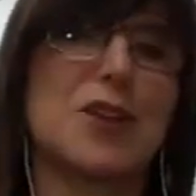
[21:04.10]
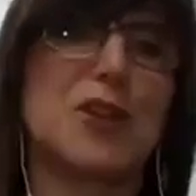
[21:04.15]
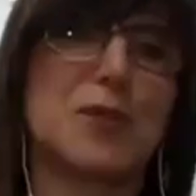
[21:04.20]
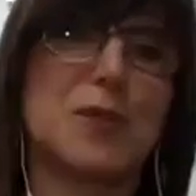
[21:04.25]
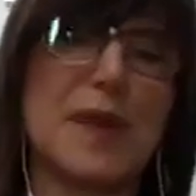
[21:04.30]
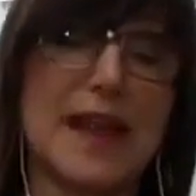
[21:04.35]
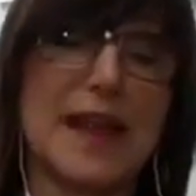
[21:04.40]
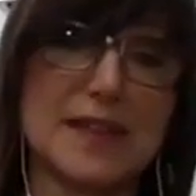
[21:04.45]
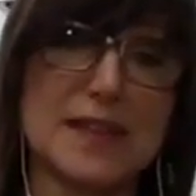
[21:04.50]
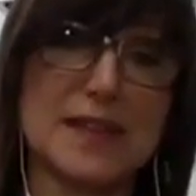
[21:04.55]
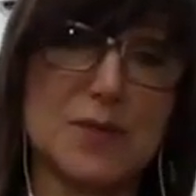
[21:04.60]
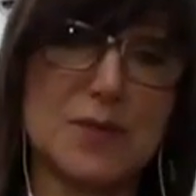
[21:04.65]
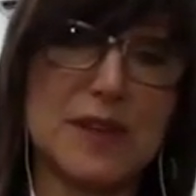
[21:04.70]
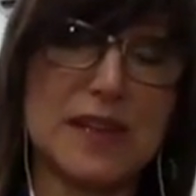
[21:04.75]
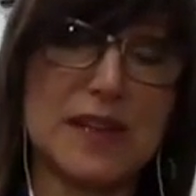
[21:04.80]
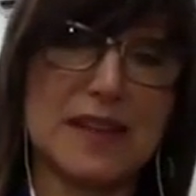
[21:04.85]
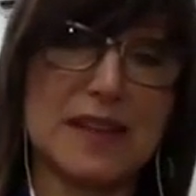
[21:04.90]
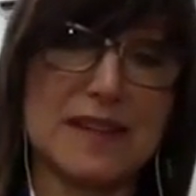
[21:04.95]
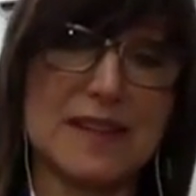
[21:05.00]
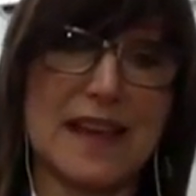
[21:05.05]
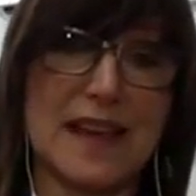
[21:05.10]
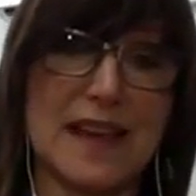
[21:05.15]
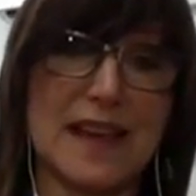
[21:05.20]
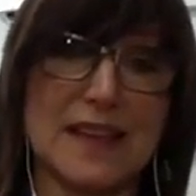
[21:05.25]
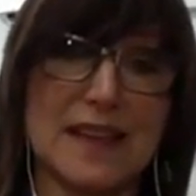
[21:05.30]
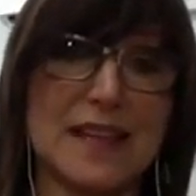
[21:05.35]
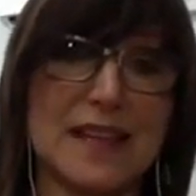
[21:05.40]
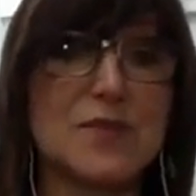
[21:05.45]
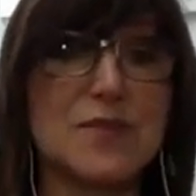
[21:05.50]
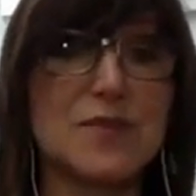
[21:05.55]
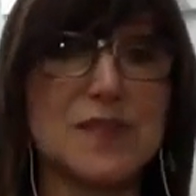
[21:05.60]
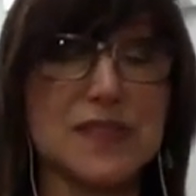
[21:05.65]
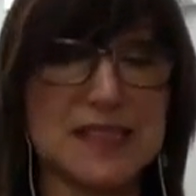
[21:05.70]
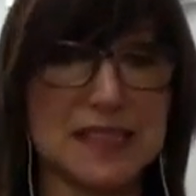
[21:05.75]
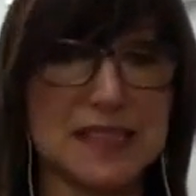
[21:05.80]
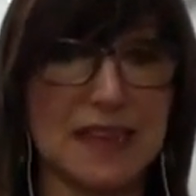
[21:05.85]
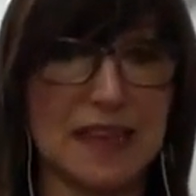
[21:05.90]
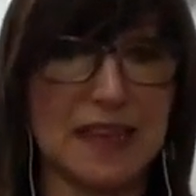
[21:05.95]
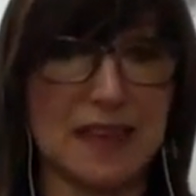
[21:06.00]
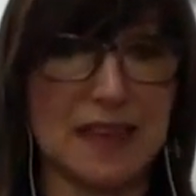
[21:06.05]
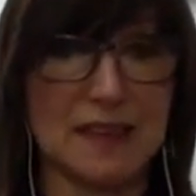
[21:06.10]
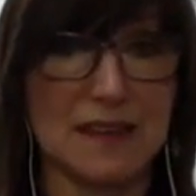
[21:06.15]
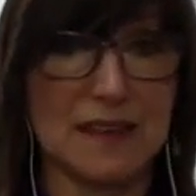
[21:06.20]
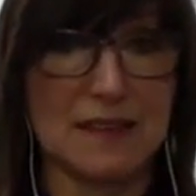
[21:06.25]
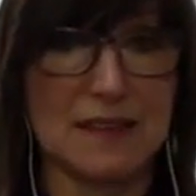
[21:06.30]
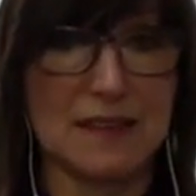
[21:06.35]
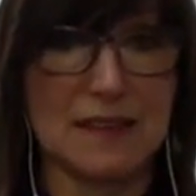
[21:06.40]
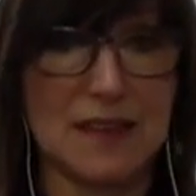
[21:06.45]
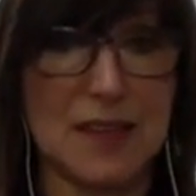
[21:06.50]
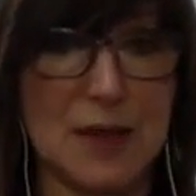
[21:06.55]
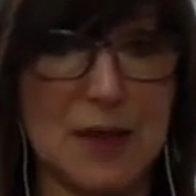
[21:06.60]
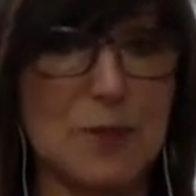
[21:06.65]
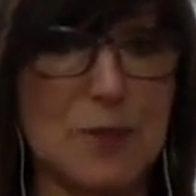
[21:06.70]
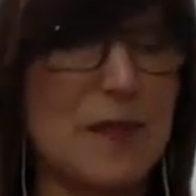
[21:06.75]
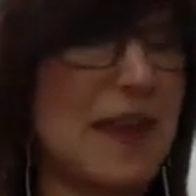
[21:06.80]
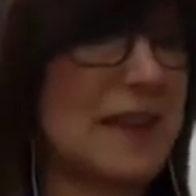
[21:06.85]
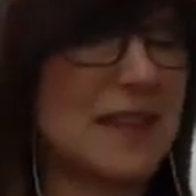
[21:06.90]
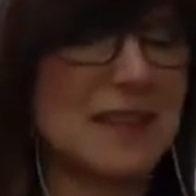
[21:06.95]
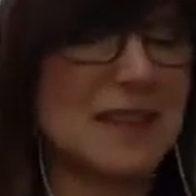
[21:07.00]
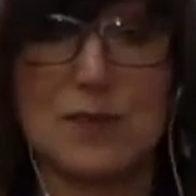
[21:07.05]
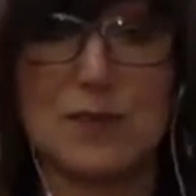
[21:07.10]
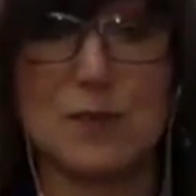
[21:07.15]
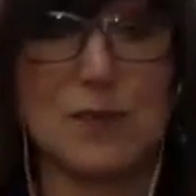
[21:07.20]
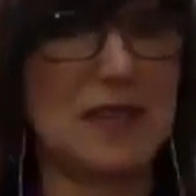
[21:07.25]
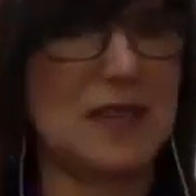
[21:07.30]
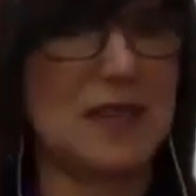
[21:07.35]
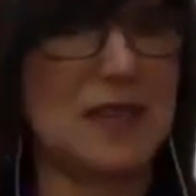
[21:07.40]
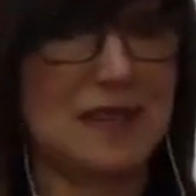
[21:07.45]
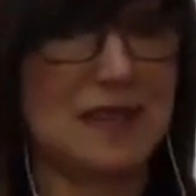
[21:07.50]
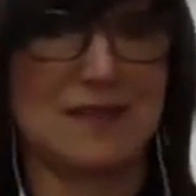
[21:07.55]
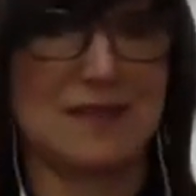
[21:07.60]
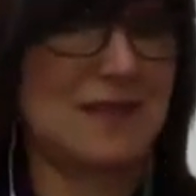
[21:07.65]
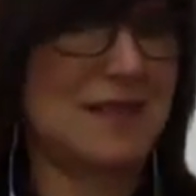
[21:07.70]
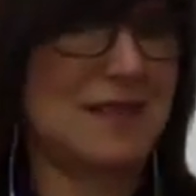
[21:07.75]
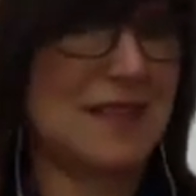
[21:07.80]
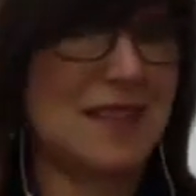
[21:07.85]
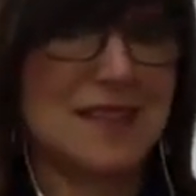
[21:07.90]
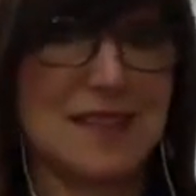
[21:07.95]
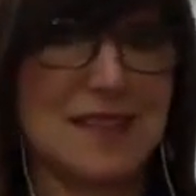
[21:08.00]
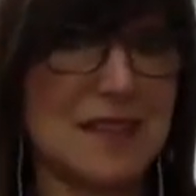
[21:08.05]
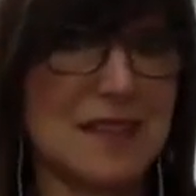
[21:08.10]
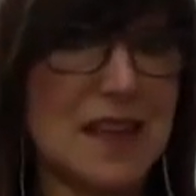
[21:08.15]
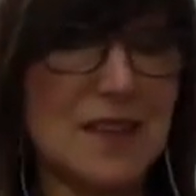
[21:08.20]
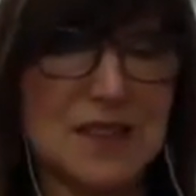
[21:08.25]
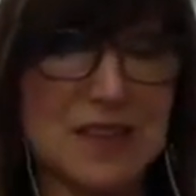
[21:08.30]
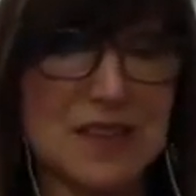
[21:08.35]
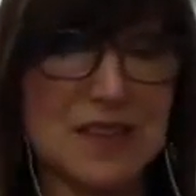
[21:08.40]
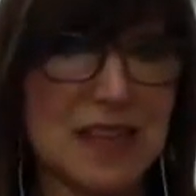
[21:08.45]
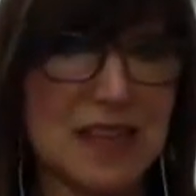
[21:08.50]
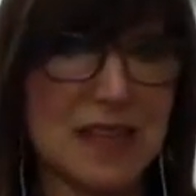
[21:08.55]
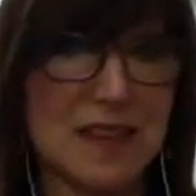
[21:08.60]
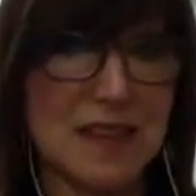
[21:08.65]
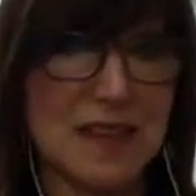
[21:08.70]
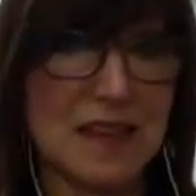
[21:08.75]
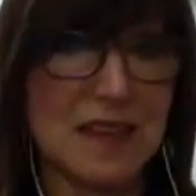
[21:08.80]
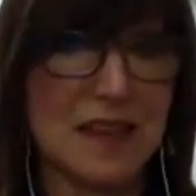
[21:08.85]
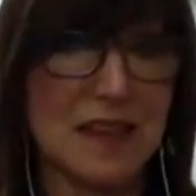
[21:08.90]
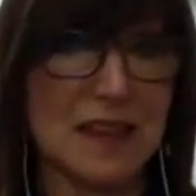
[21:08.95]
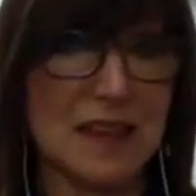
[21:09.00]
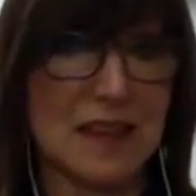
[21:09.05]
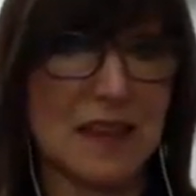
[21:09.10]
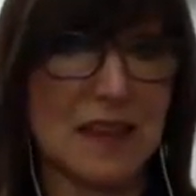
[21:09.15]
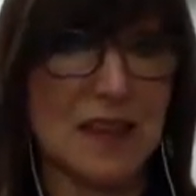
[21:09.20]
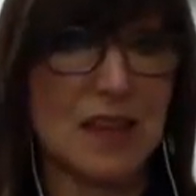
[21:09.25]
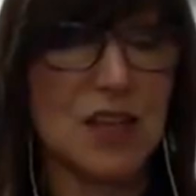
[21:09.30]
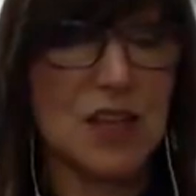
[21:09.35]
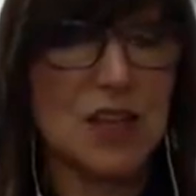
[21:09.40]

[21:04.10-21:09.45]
back to being that infant again. Abandonment is a life and death thing.